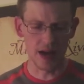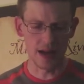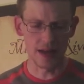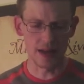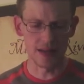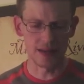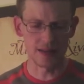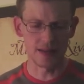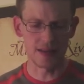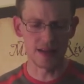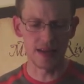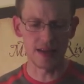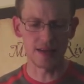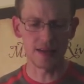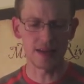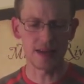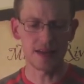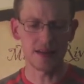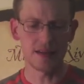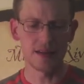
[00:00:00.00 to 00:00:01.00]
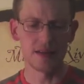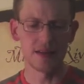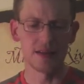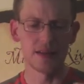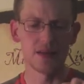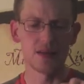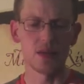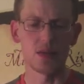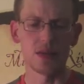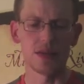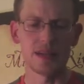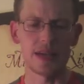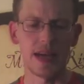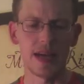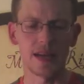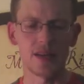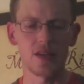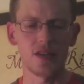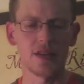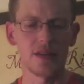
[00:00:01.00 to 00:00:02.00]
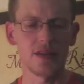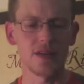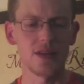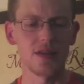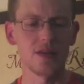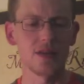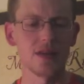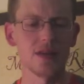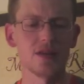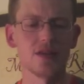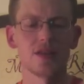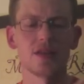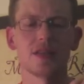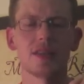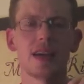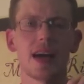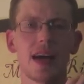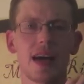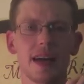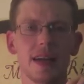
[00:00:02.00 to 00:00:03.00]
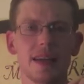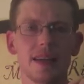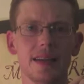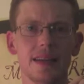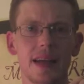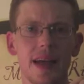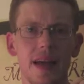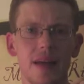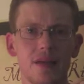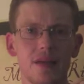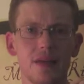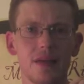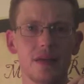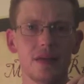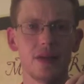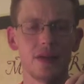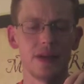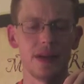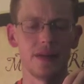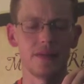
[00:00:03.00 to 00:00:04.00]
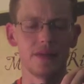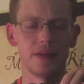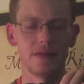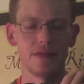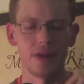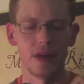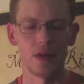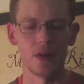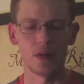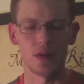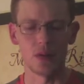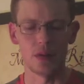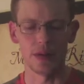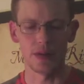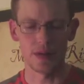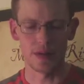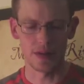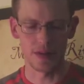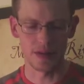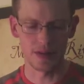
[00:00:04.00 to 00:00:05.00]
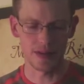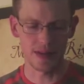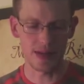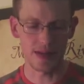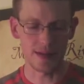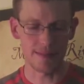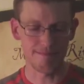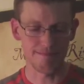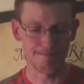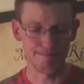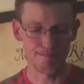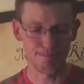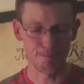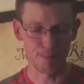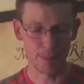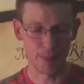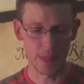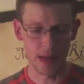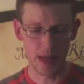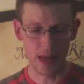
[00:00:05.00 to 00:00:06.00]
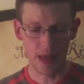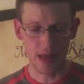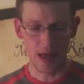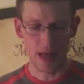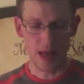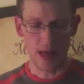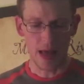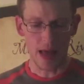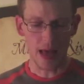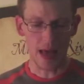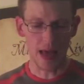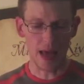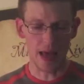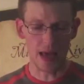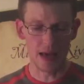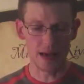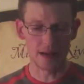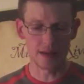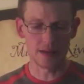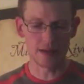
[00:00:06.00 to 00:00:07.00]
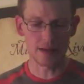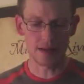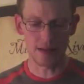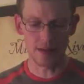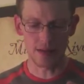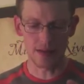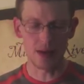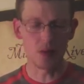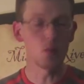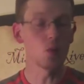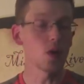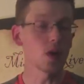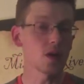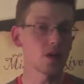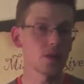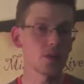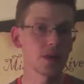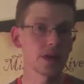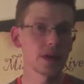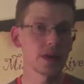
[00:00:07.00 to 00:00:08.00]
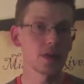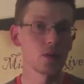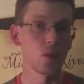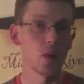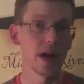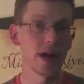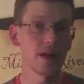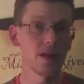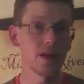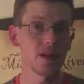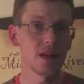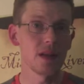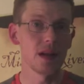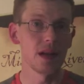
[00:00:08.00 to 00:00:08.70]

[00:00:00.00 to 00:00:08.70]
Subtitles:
Incidentally, to attach it, you can just tie it down. You don't have to Velcro it to the seat. And they work really well.